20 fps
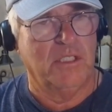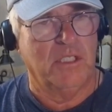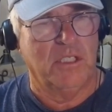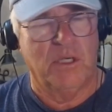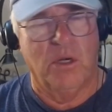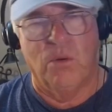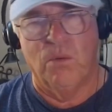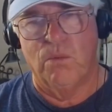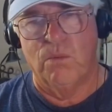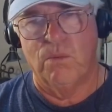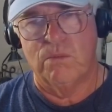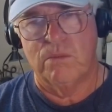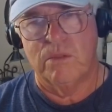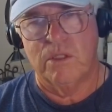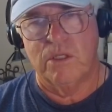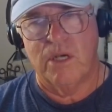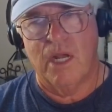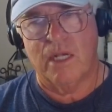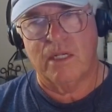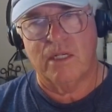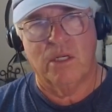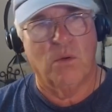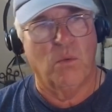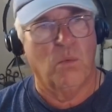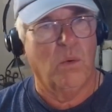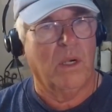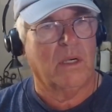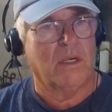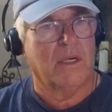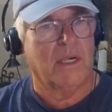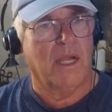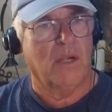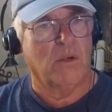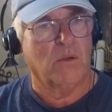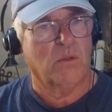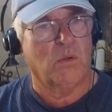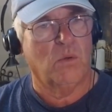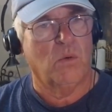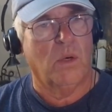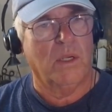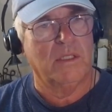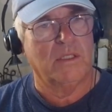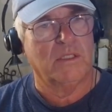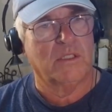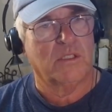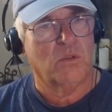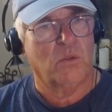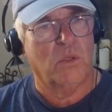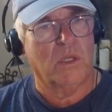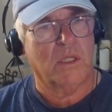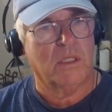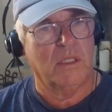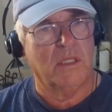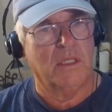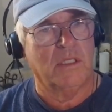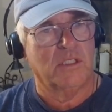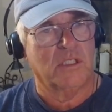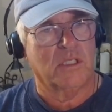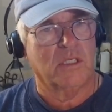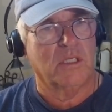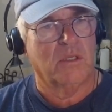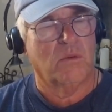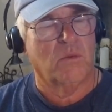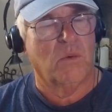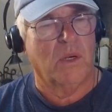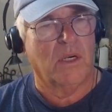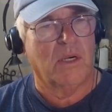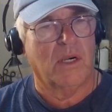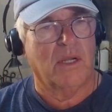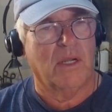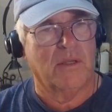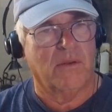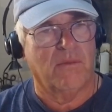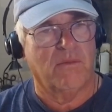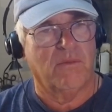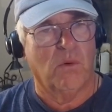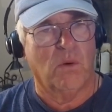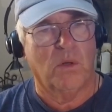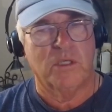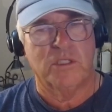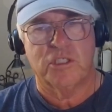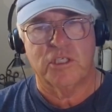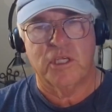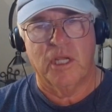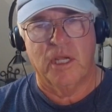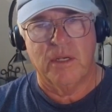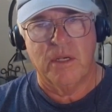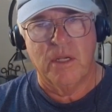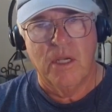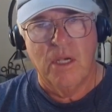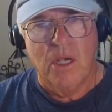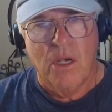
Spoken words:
you're not going to wear it out quite as quickly as you're going to wear out a forged head.